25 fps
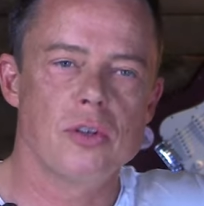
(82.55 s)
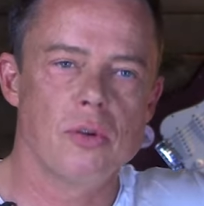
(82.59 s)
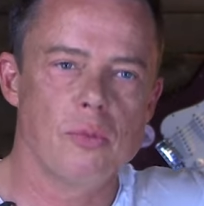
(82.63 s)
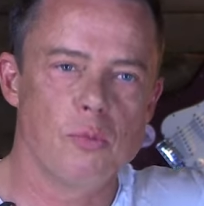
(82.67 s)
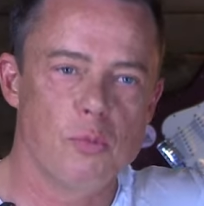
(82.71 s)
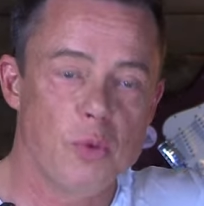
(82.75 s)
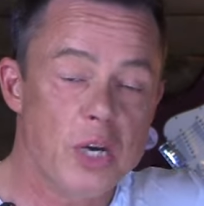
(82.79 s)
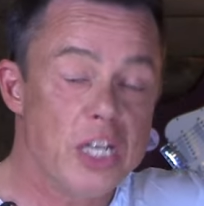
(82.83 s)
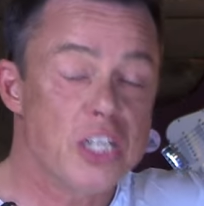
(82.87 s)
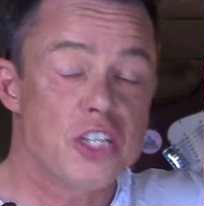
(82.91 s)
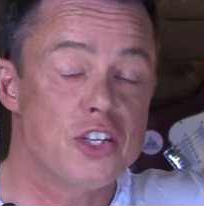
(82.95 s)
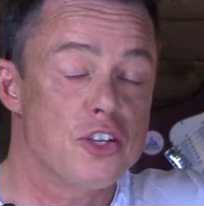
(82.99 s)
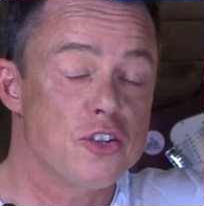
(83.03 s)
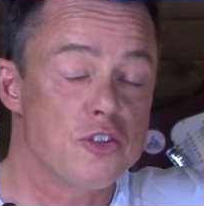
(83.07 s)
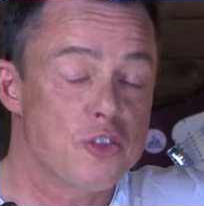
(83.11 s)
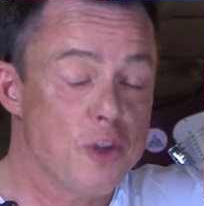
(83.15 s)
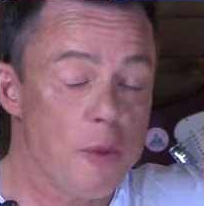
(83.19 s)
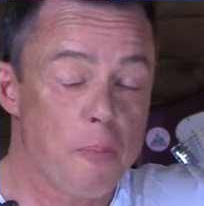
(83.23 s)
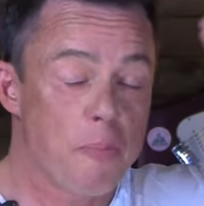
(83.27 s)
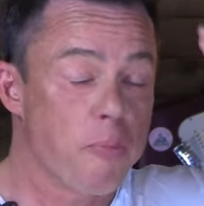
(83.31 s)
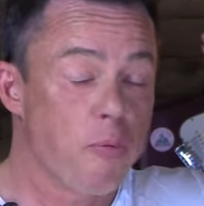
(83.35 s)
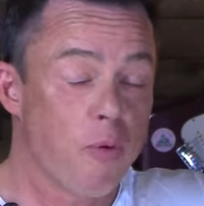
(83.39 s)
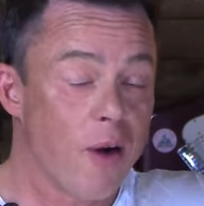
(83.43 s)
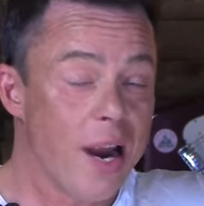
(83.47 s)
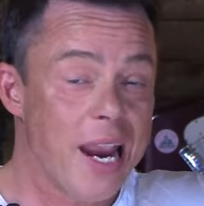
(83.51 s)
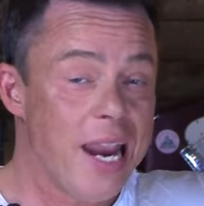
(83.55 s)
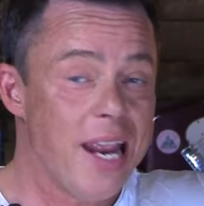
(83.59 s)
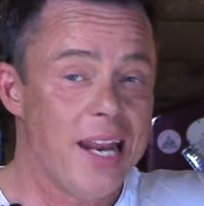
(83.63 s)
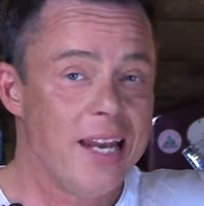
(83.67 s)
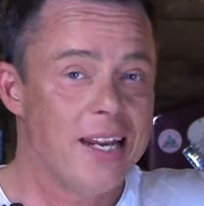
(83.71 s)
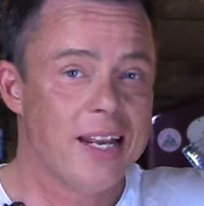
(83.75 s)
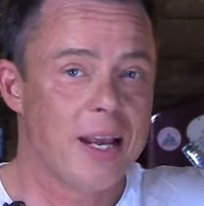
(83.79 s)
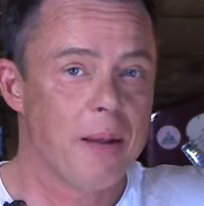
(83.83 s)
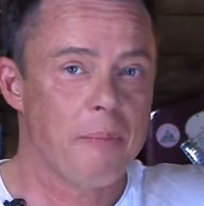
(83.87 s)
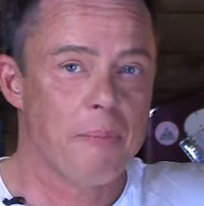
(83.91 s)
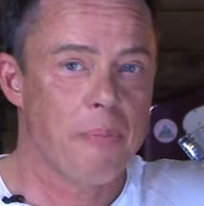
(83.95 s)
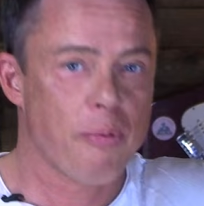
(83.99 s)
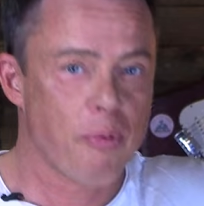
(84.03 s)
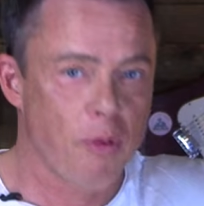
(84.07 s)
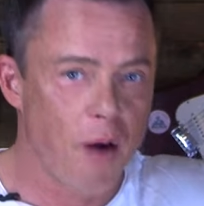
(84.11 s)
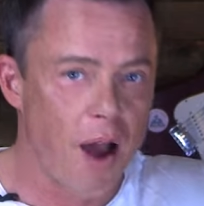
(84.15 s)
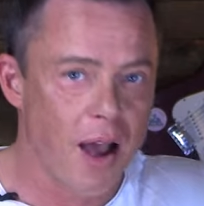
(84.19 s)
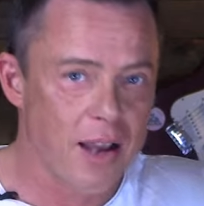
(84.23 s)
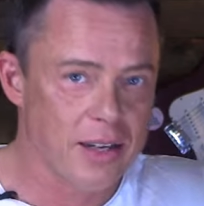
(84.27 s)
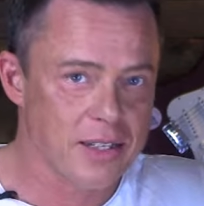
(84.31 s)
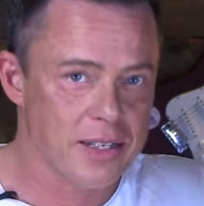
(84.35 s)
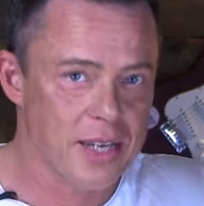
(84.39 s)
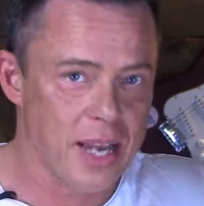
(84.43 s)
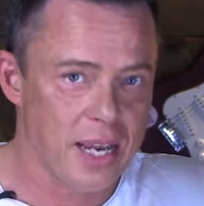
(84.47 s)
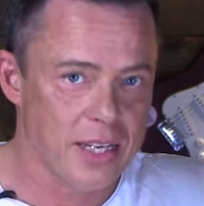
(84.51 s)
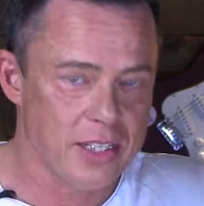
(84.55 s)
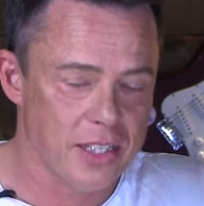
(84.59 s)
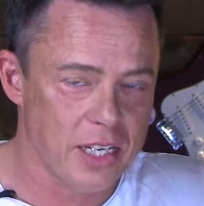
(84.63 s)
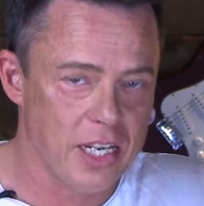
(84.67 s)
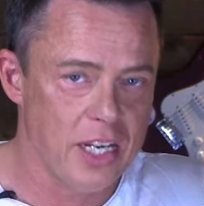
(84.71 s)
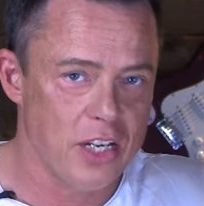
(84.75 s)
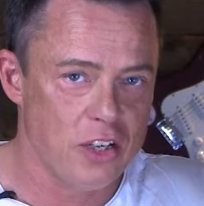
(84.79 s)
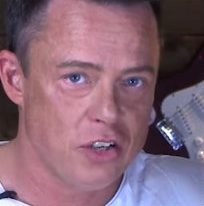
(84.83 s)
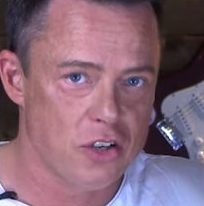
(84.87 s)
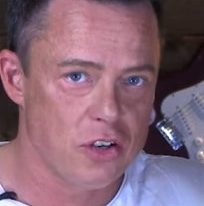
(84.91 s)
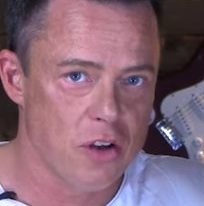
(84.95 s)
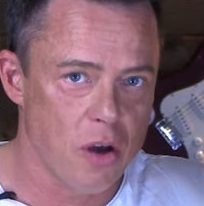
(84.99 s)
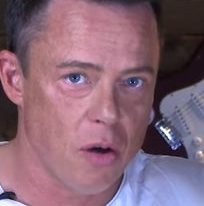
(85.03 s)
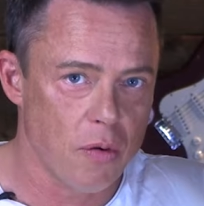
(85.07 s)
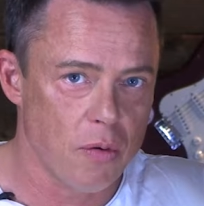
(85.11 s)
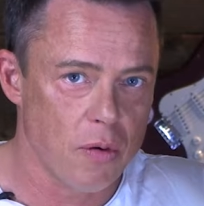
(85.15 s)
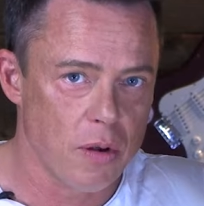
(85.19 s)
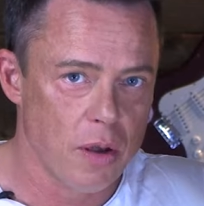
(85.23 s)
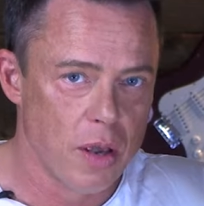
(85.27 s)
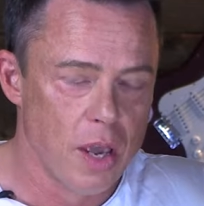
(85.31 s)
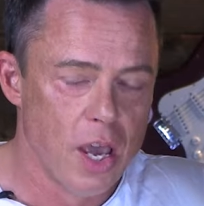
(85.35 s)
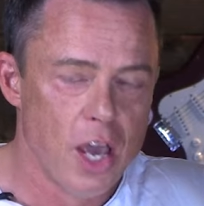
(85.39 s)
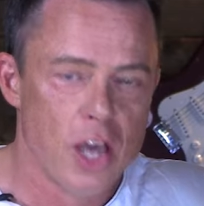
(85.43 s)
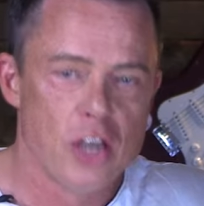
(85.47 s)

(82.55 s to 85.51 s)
which the brain can process each note.